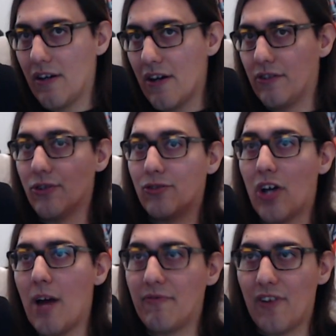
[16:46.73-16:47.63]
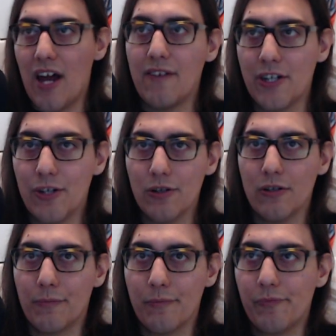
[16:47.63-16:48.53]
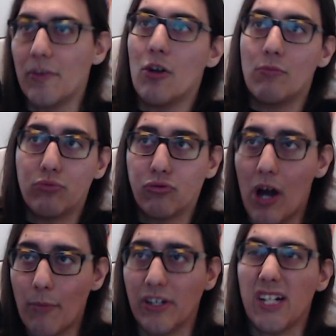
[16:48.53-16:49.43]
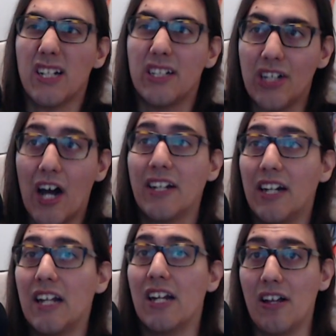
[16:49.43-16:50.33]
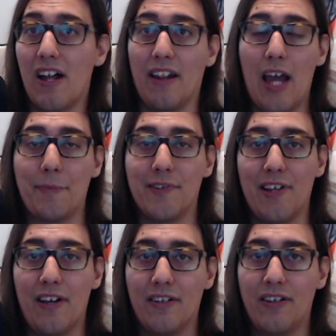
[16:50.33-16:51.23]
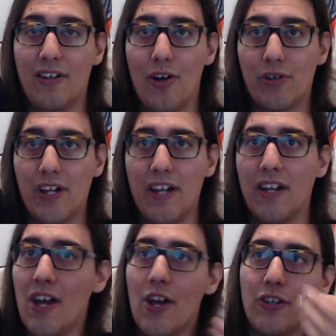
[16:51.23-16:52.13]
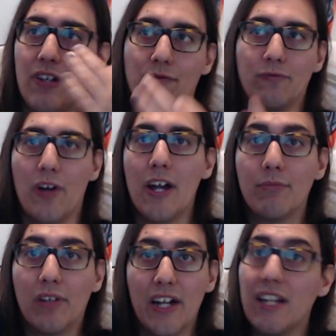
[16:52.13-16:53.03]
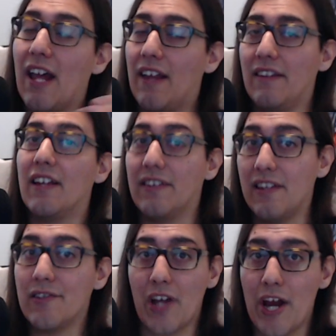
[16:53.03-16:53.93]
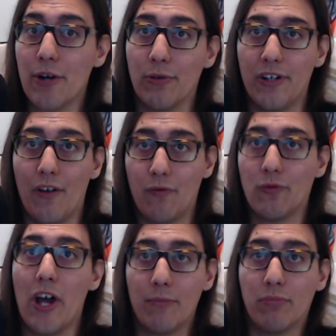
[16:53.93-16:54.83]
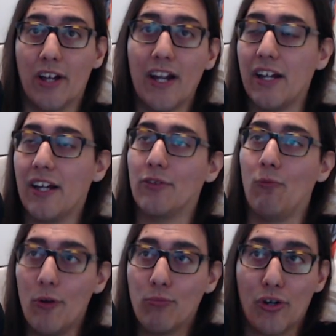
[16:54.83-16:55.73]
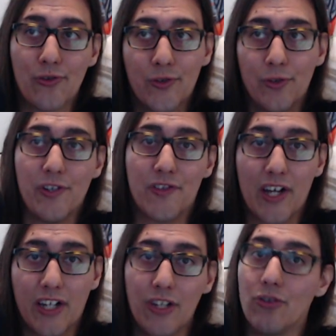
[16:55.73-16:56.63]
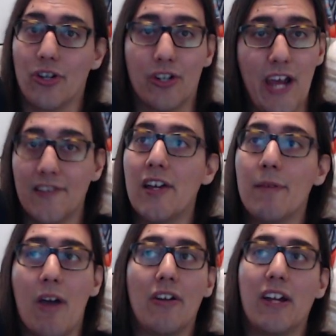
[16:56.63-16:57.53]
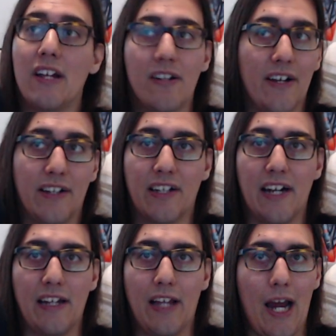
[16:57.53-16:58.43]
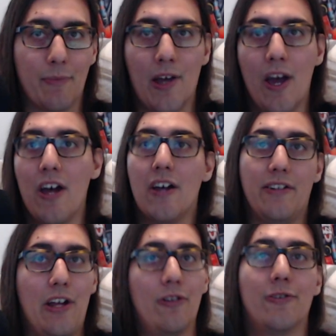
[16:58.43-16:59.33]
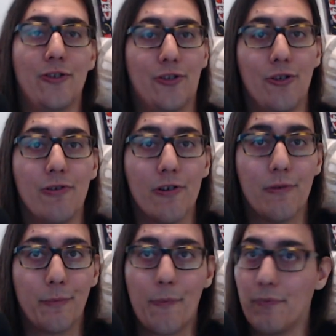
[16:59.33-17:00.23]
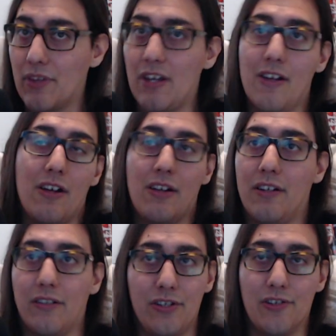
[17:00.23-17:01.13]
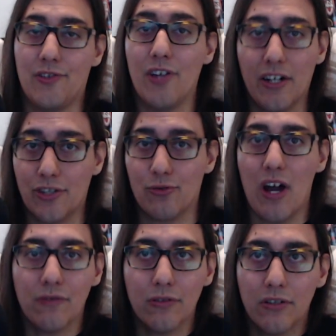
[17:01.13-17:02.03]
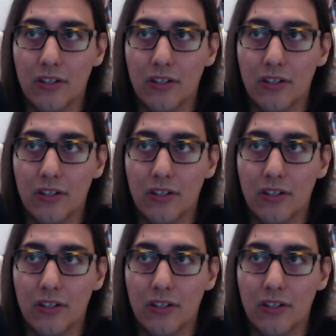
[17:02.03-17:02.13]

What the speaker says: your top 5 here probably not going to get a lot of laps led. Okay, you have Ryan Blaney, and in this era of Ryan Blaney and the Wood brothers starting second, you can X him out. He did not lead any laps. Dale Earnhardt Jr., you suck, driver.